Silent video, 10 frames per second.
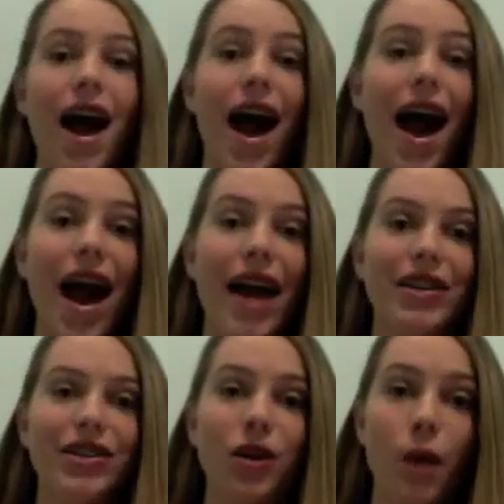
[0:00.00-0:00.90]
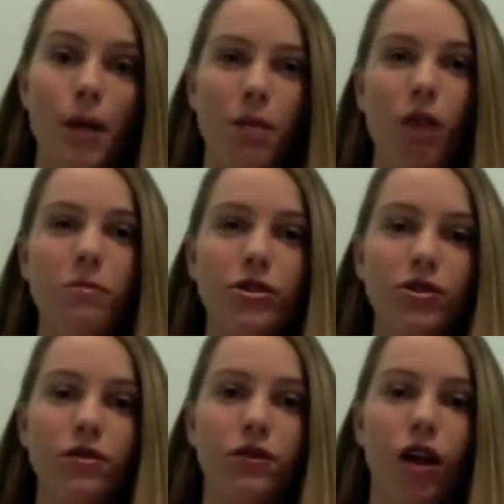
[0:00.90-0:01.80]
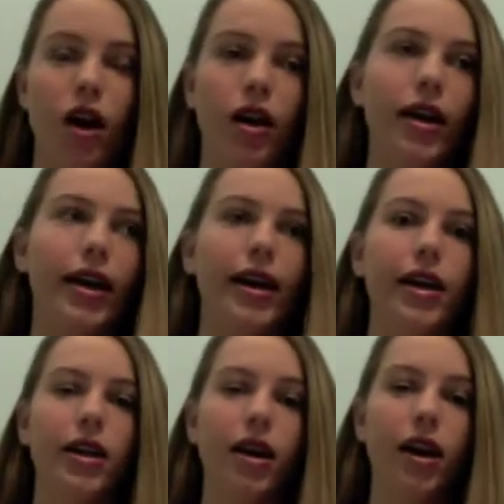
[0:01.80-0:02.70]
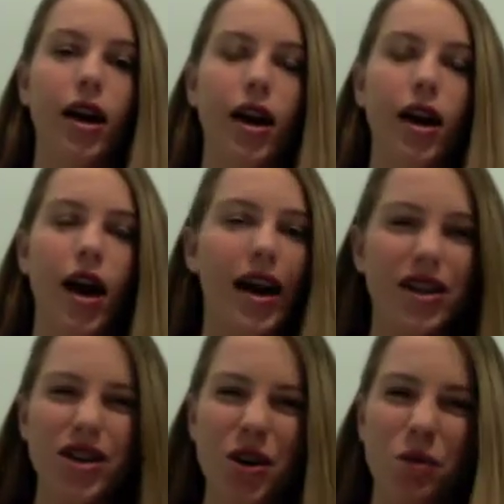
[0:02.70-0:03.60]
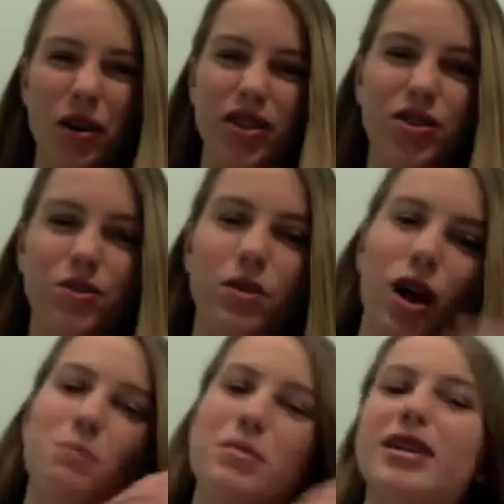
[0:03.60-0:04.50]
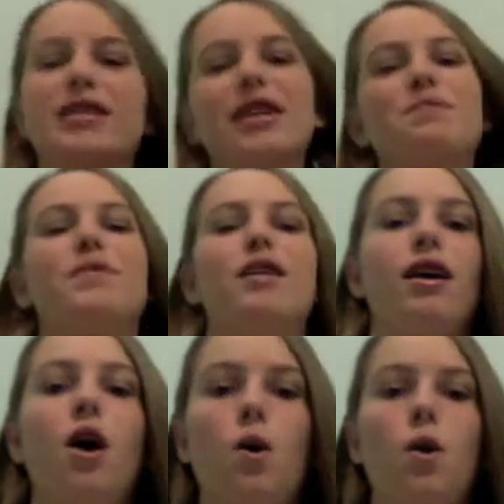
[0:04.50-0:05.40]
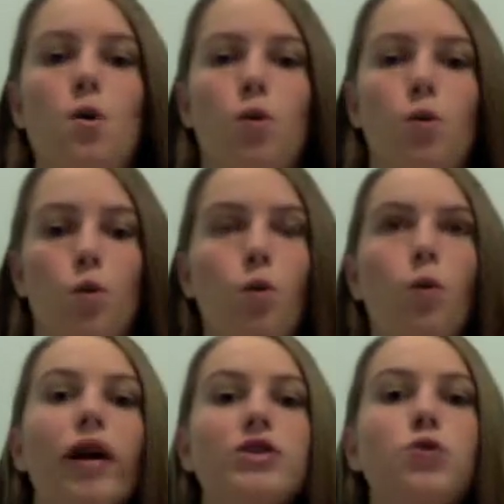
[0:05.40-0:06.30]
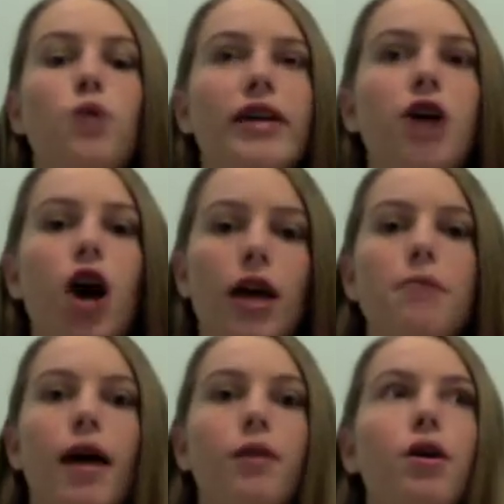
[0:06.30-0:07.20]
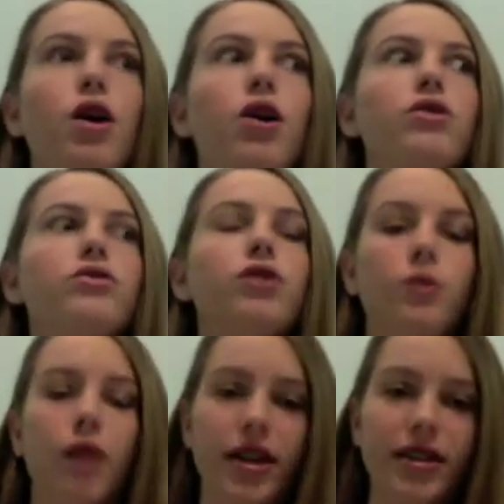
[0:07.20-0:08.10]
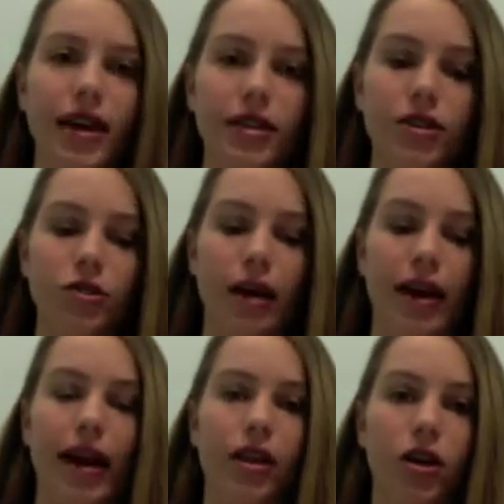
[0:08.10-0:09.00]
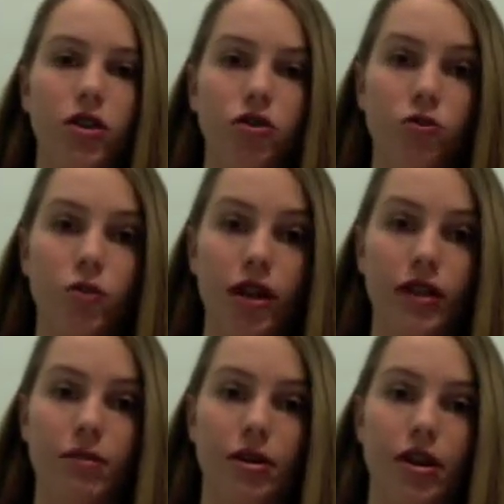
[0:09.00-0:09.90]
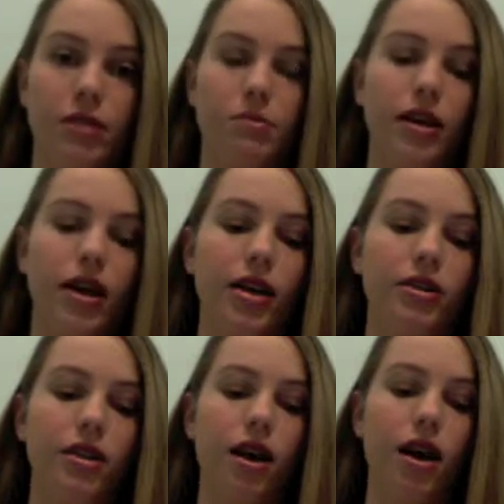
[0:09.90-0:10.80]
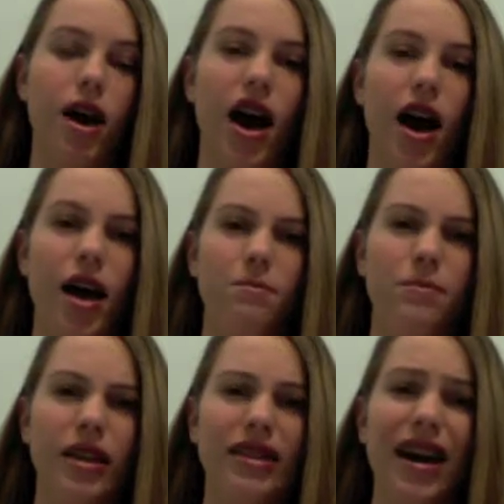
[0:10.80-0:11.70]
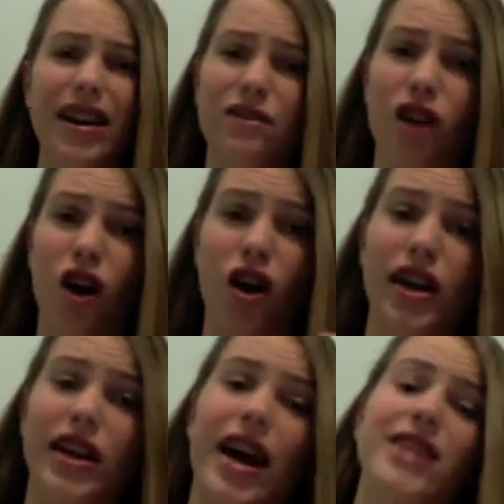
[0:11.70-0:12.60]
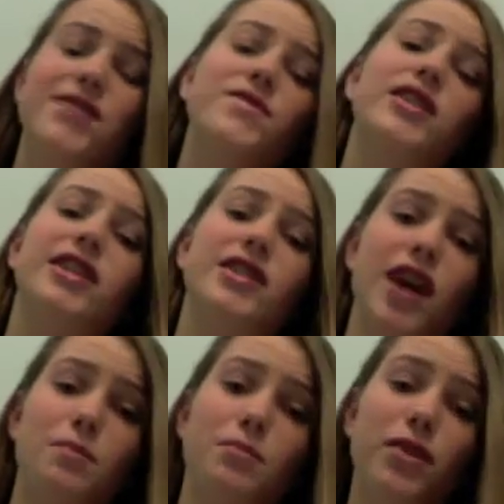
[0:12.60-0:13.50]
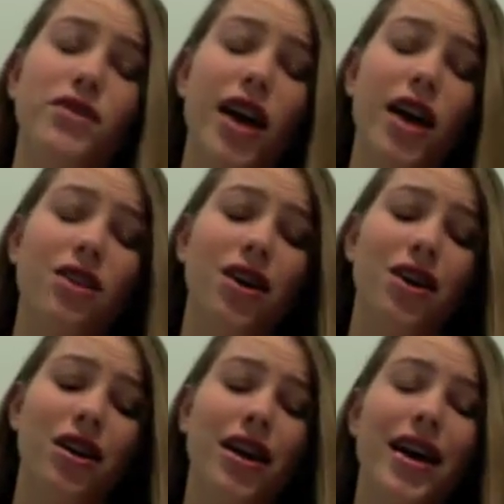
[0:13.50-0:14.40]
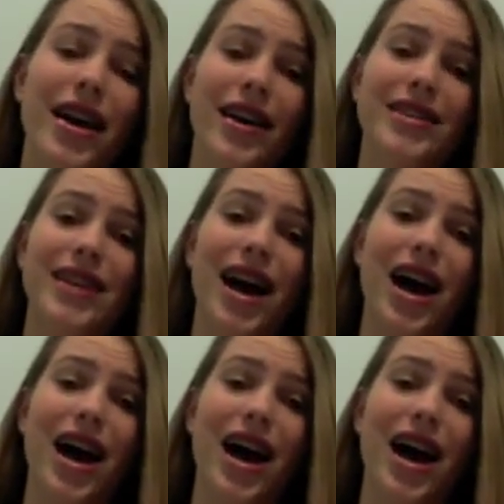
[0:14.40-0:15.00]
Hi, so I promised you a vlog and I didn't know what to do it on because what do I talk about? So I decided to do my Kellogg's tour experience because that's kind of long and I didn't feel like typing for that long because